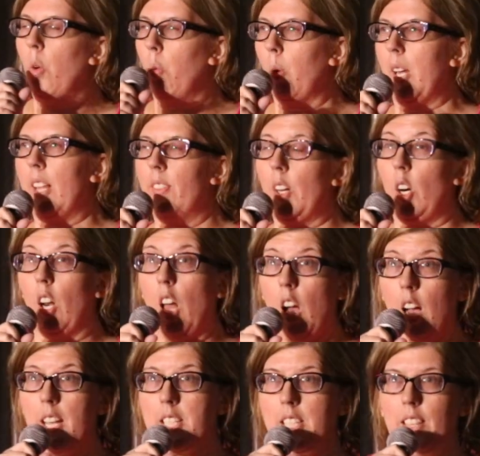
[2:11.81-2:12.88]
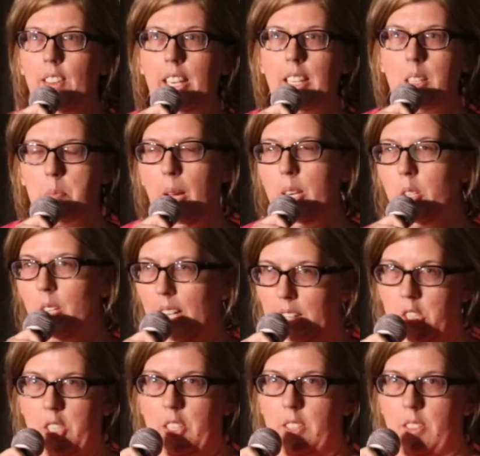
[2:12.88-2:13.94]
when they're lost and they need my
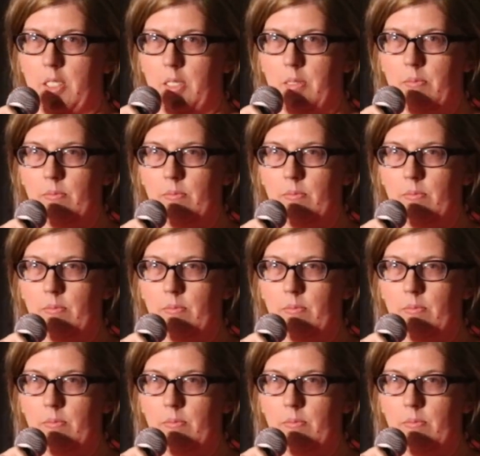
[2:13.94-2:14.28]
directions.